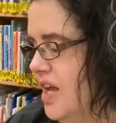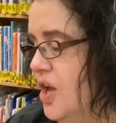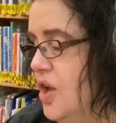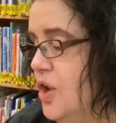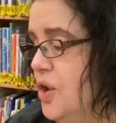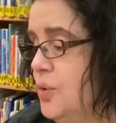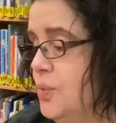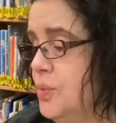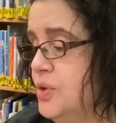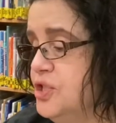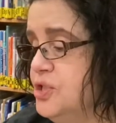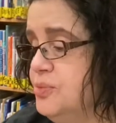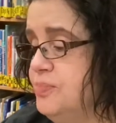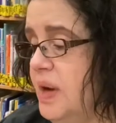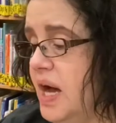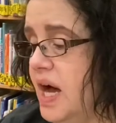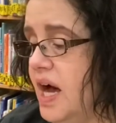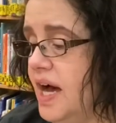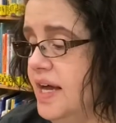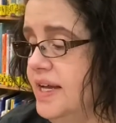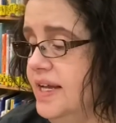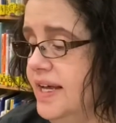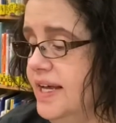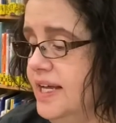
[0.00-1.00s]
which
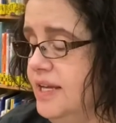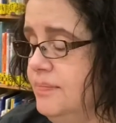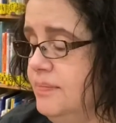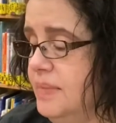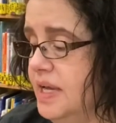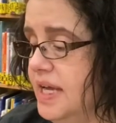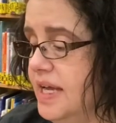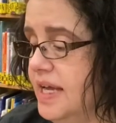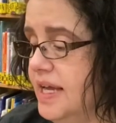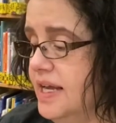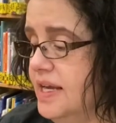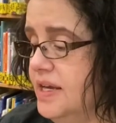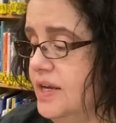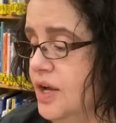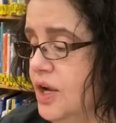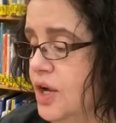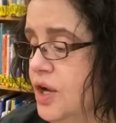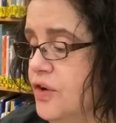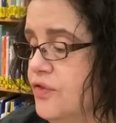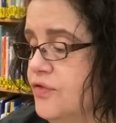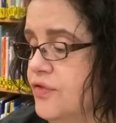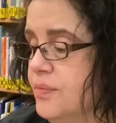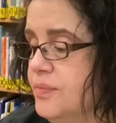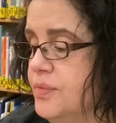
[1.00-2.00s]
Pod had made
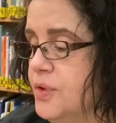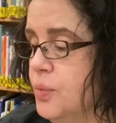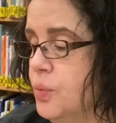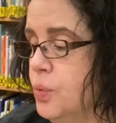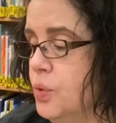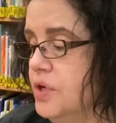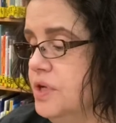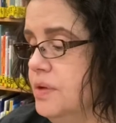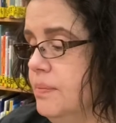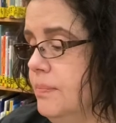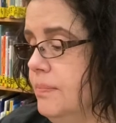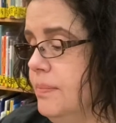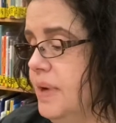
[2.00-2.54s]
from the wooden